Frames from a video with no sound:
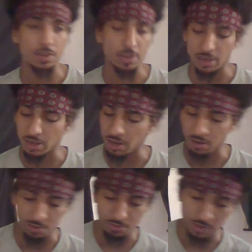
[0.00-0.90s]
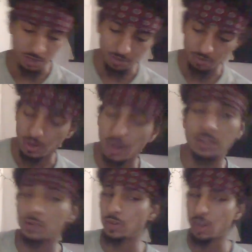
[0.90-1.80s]
in and out, and
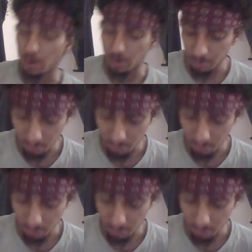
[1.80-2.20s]
now here we are.